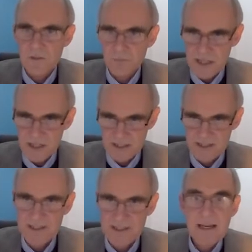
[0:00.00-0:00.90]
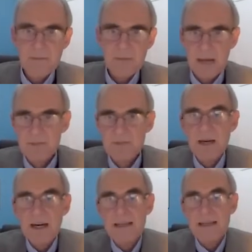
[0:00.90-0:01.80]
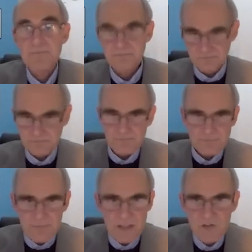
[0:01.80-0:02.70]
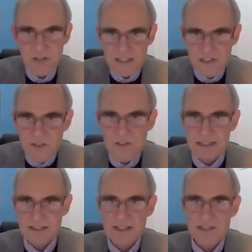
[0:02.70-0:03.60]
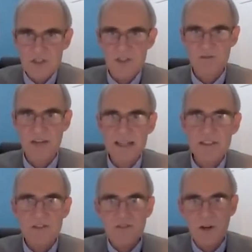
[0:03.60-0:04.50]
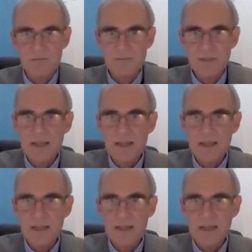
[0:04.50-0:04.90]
pressures, perhaps by transferring the decision rights from